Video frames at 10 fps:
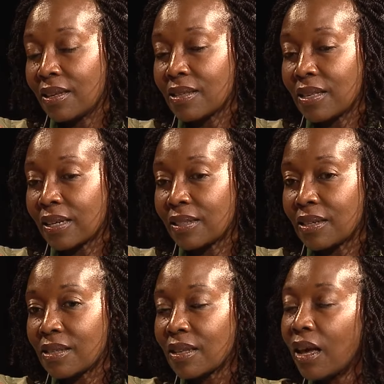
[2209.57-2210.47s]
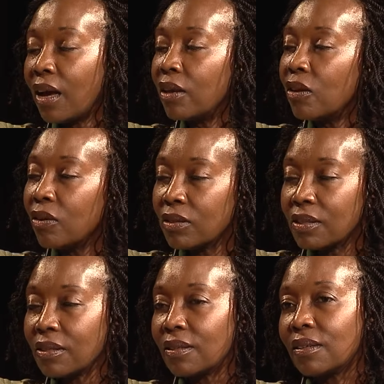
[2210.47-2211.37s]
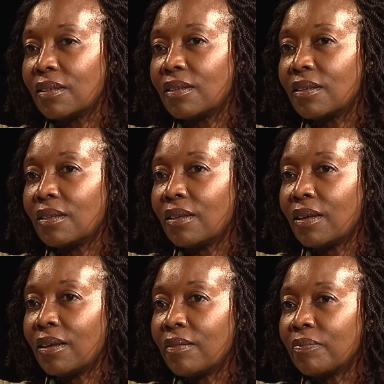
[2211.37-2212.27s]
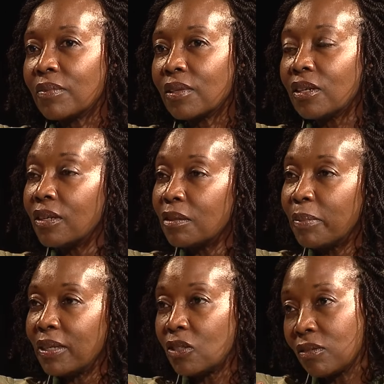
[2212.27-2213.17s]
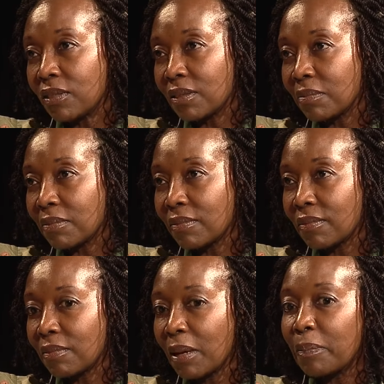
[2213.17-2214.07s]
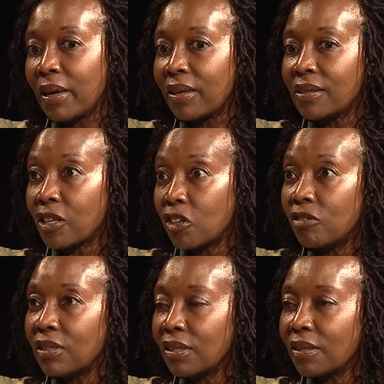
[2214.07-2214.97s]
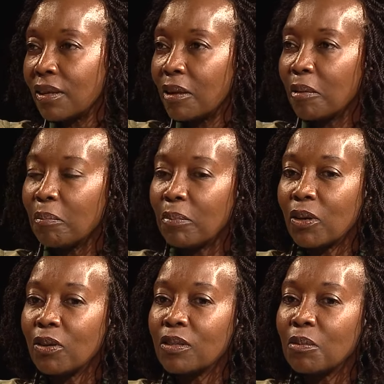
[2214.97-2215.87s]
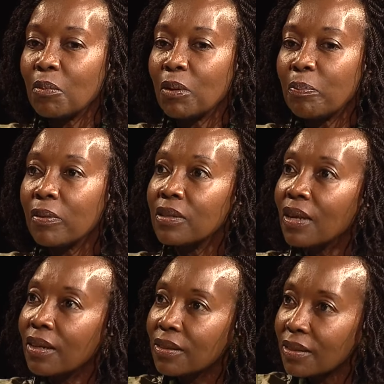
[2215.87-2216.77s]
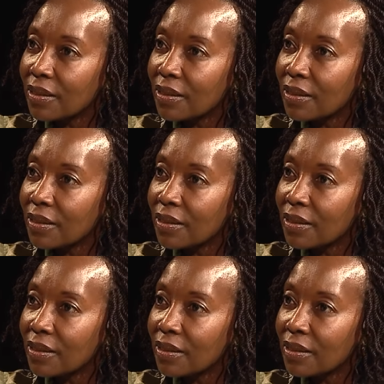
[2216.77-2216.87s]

sectors are not hurt by tourism, but by security, because we protect